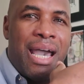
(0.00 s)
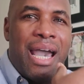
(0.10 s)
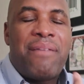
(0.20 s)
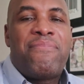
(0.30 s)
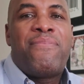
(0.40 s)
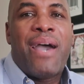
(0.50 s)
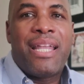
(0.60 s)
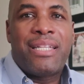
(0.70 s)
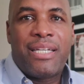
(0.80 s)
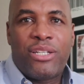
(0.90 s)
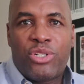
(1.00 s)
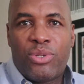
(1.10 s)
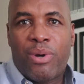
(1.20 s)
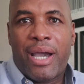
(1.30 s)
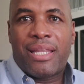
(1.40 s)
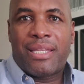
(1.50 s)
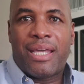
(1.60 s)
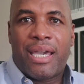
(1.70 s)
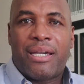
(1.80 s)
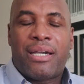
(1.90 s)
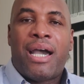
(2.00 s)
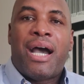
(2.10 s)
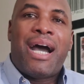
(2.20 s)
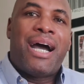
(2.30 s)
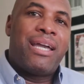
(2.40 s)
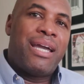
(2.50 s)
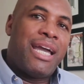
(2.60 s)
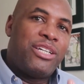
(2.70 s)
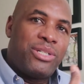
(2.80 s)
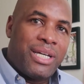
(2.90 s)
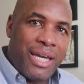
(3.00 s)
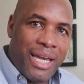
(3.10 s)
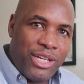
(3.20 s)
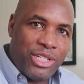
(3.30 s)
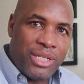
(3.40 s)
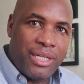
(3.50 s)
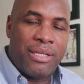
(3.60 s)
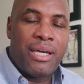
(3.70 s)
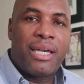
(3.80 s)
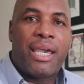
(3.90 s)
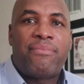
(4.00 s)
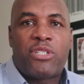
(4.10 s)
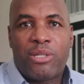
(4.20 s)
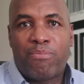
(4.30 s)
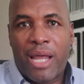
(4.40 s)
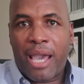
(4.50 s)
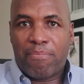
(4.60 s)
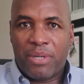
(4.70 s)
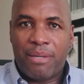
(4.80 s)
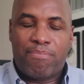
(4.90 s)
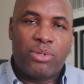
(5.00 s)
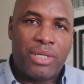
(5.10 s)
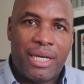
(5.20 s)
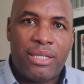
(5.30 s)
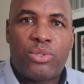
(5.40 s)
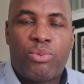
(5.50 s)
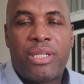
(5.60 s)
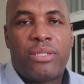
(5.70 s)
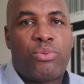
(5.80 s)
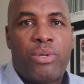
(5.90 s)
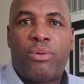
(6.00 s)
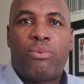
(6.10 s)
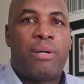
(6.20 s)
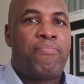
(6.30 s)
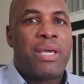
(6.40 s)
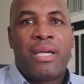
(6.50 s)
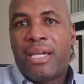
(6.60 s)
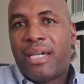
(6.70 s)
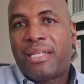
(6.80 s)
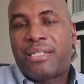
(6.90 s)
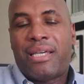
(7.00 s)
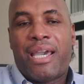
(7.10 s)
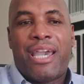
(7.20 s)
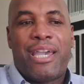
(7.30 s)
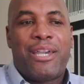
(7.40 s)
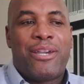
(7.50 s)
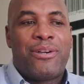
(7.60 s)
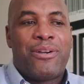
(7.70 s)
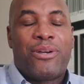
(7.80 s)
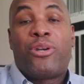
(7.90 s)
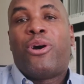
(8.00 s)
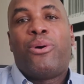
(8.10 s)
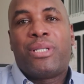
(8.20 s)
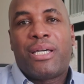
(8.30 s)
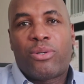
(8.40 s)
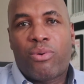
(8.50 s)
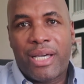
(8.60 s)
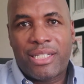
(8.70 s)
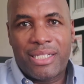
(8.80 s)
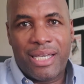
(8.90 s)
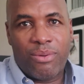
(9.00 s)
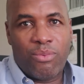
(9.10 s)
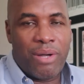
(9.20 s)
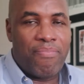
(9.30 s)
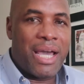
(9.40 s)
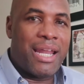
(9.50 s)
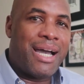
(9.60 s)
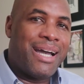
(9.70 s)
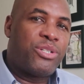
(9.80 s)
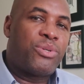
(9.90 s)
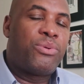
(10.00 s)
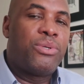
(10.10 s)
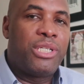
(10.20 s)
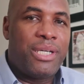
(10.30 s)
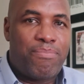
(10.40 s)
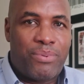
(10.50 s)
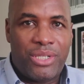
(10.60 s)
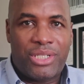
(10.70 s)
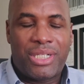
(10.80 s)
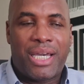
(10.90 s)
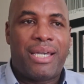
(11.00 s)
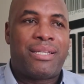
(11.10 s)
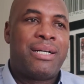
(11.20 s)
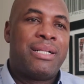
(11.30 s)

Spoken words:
advantage do I think higher education gives to black people in 2021? It's a golden question, one that I truly appreciate.